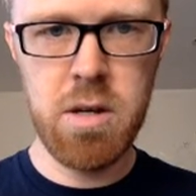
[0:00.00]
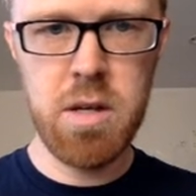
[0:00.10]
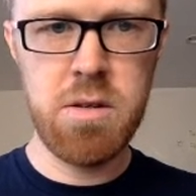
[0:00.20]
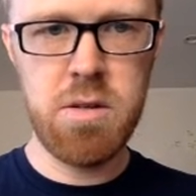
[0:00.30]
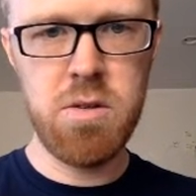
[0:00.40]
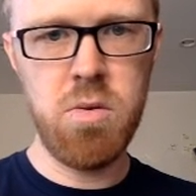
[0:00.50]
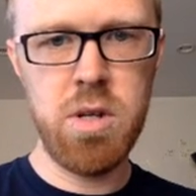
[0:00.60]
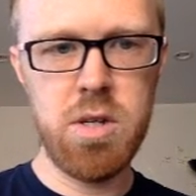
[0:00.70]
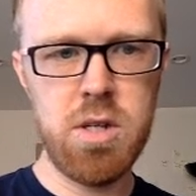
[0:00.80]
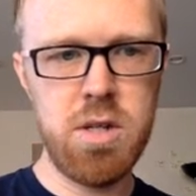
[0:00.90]
into
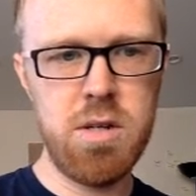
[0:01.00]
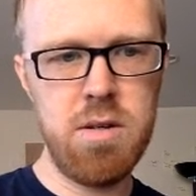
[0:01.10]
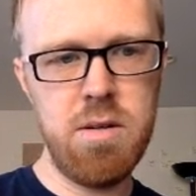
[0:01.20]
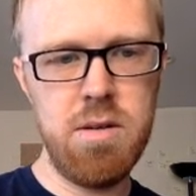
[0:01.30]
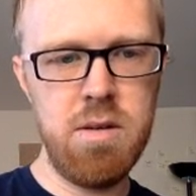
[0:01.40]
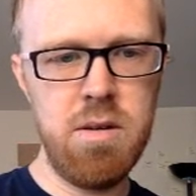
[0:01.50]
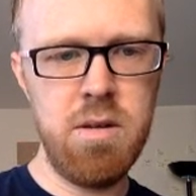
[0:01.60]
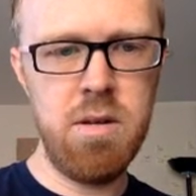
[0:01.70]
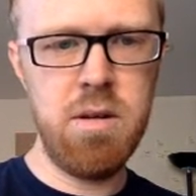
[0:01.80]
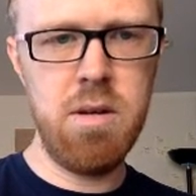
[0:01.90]
Twitch
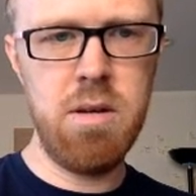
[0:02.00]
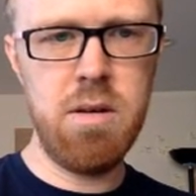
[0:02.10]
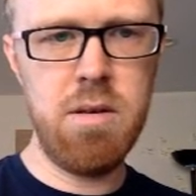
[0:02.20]
via